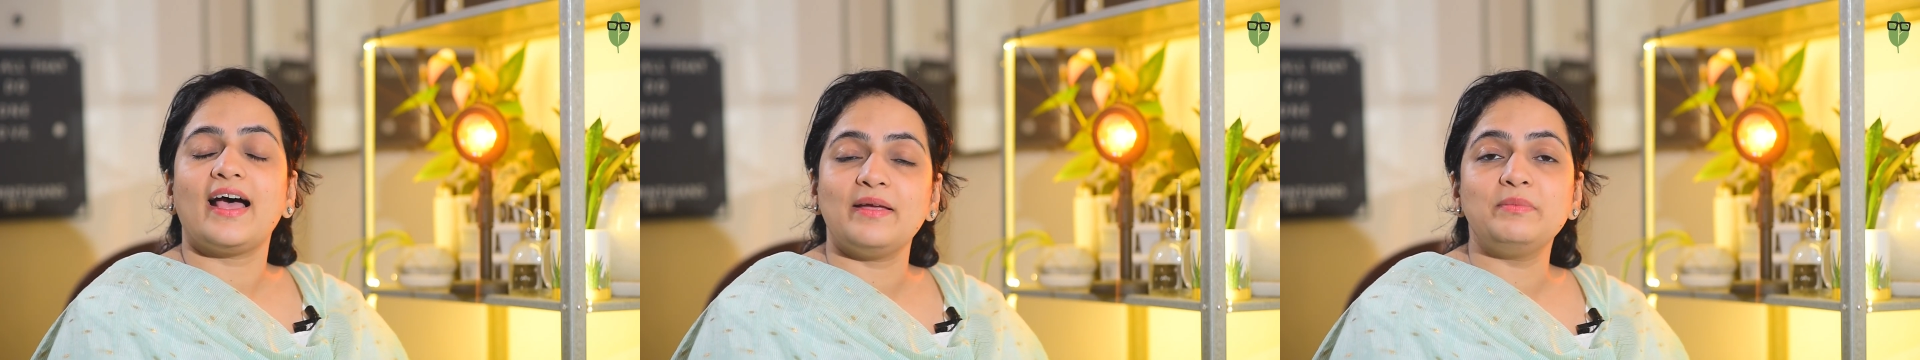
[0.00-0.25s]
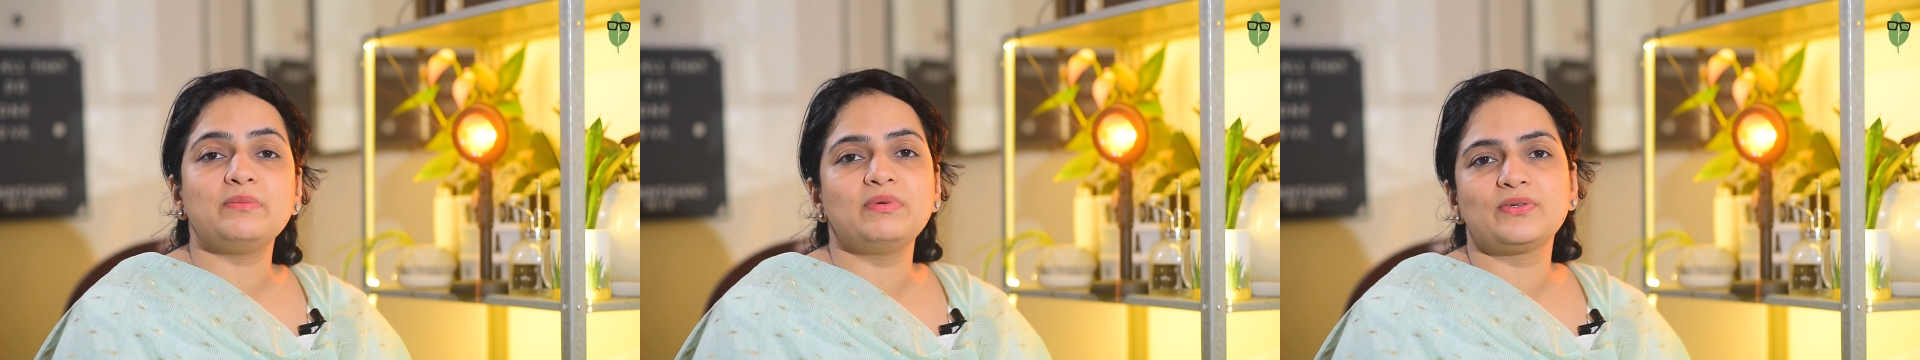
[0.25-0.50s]

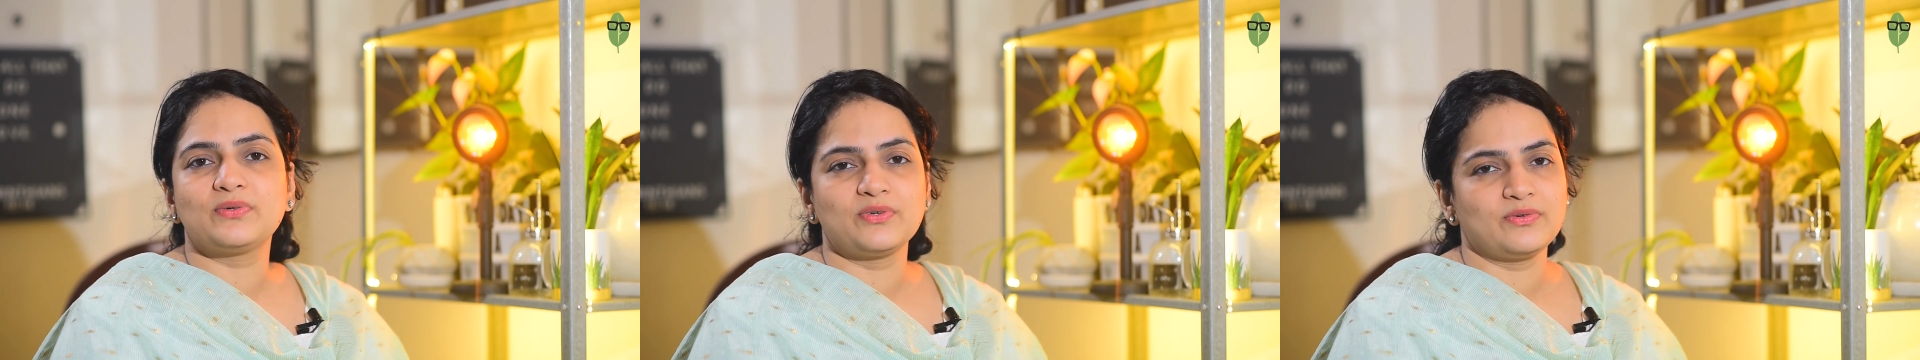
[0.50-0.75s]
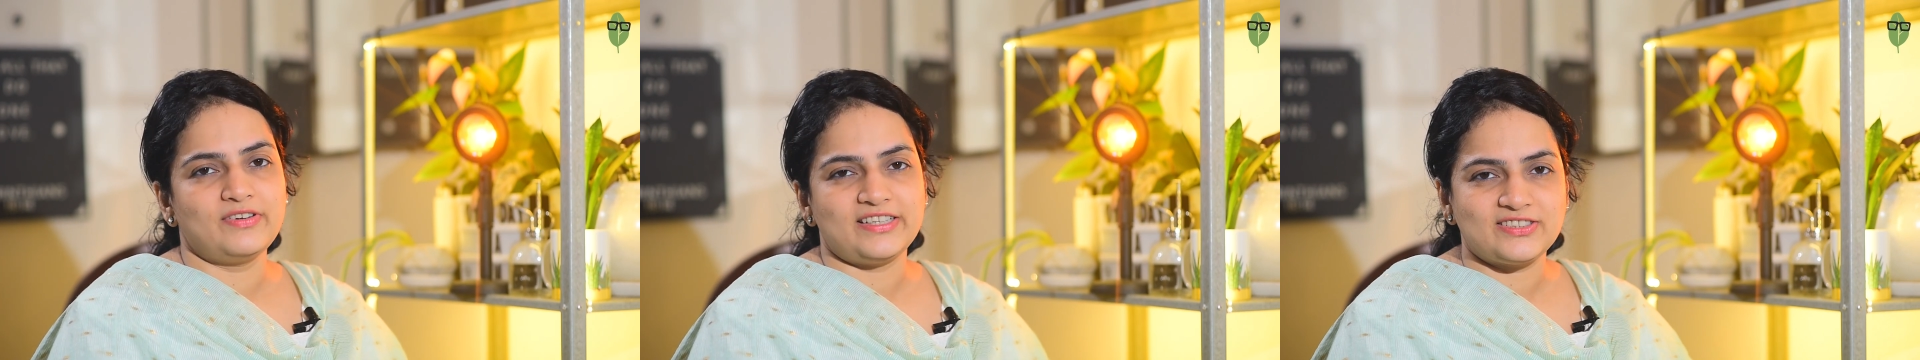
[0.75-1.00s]
I'm able to
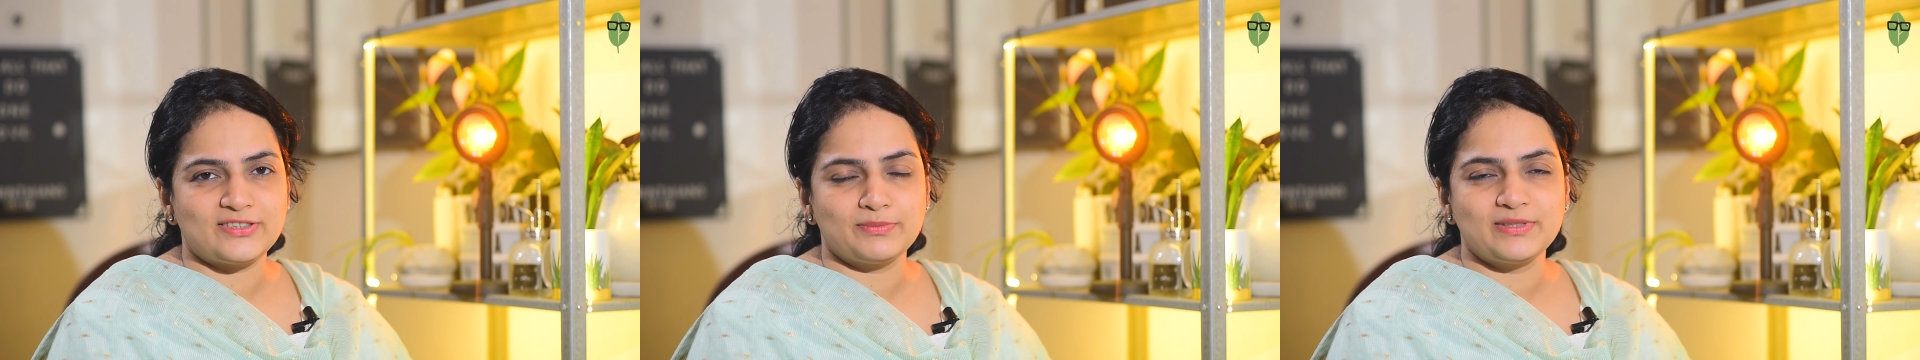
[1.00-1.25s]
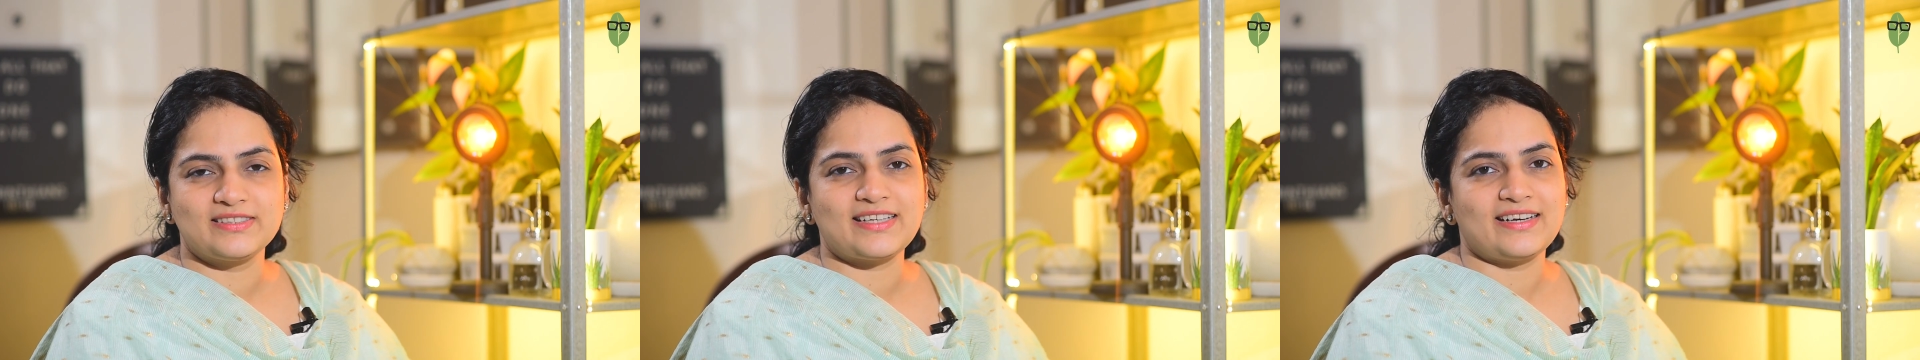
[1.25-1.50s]
grow
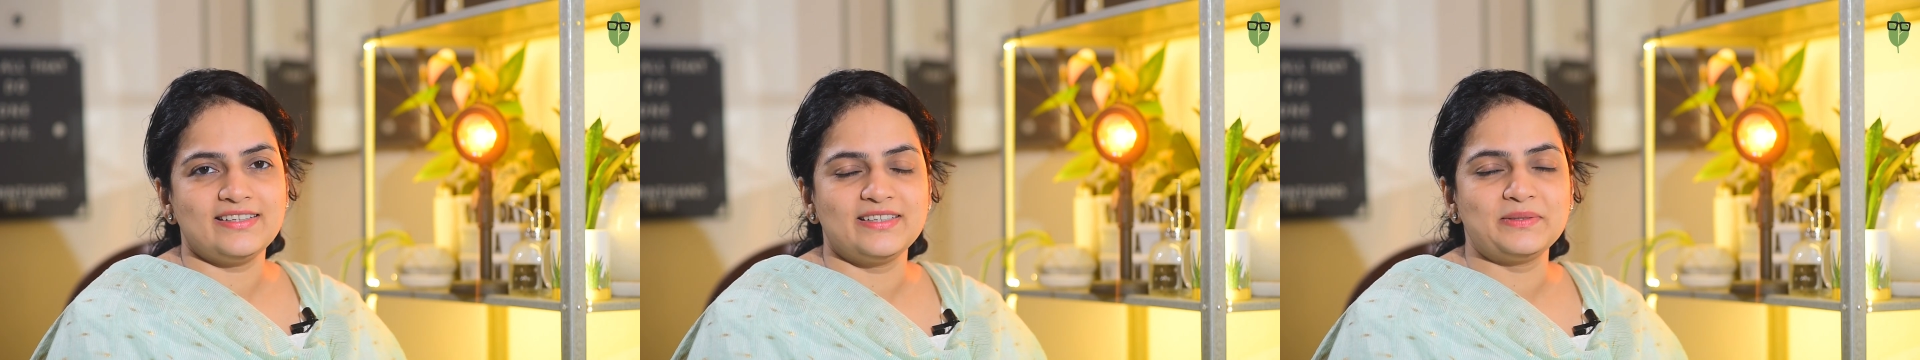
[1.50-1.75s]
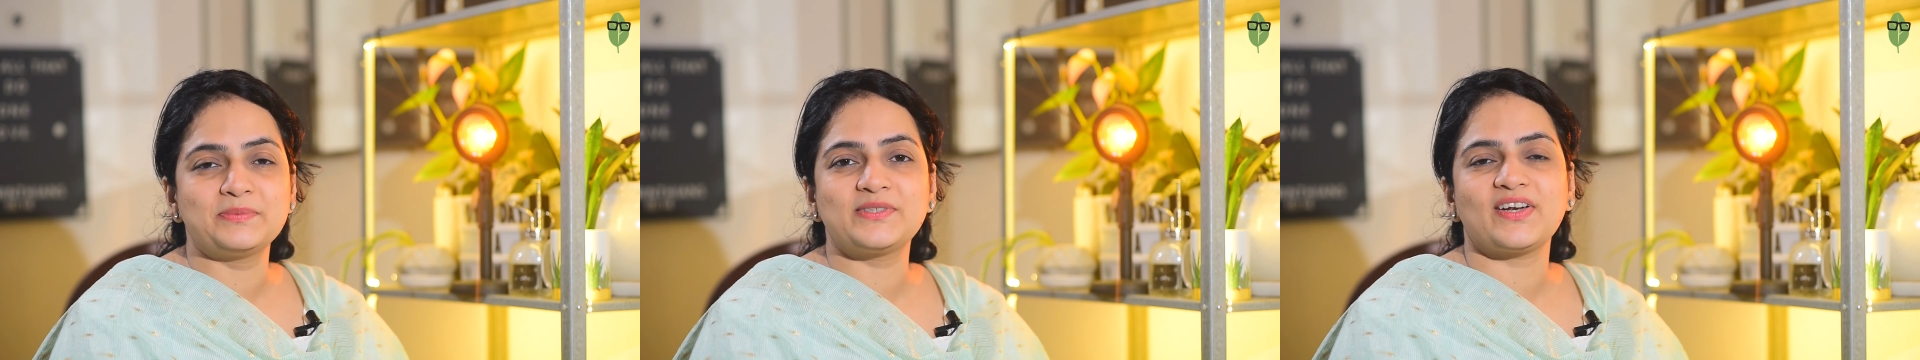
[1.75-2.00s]
vegetables and
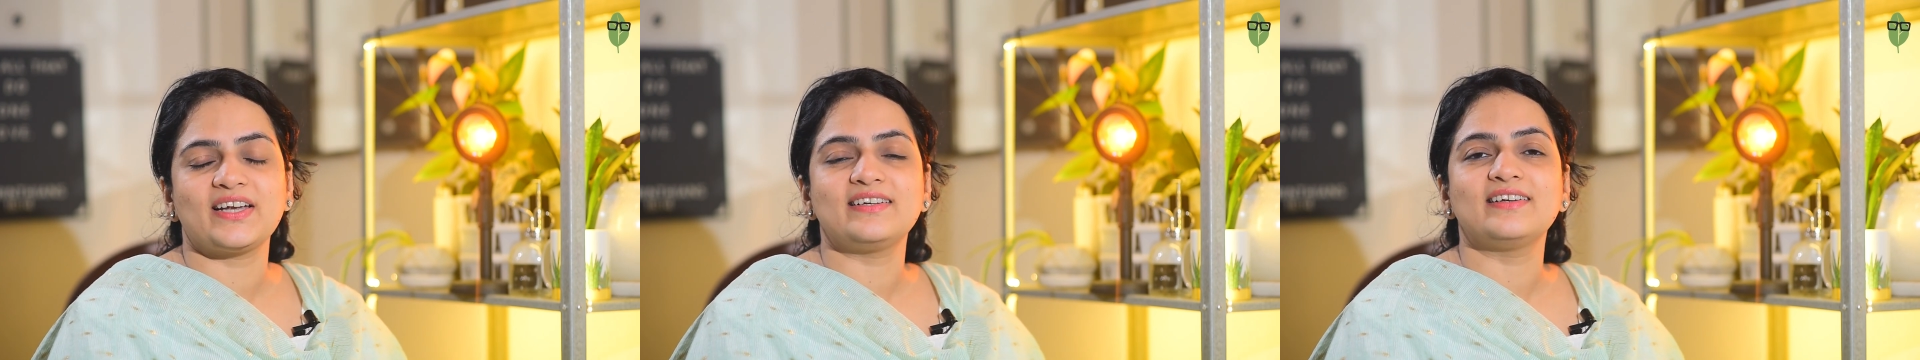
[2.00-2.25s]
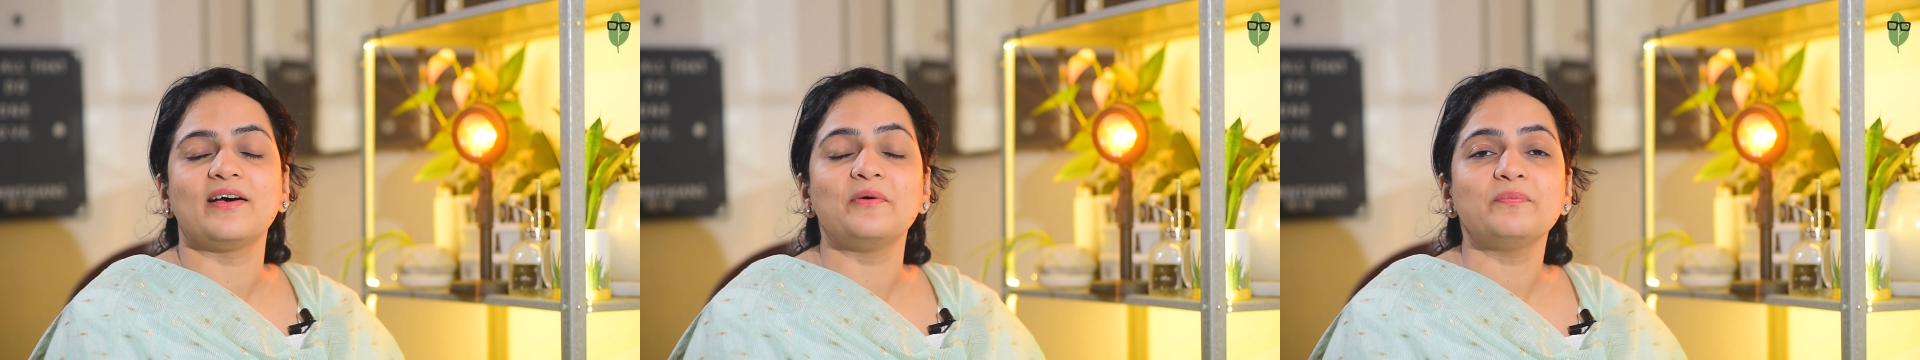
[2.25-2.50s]
herbs
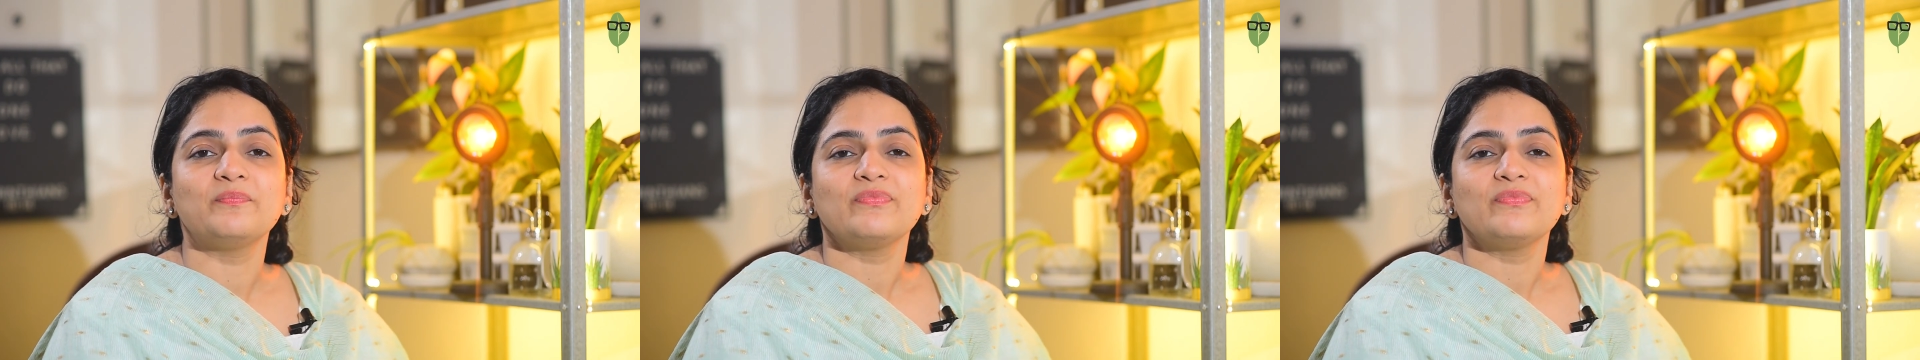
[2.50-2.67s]
right now.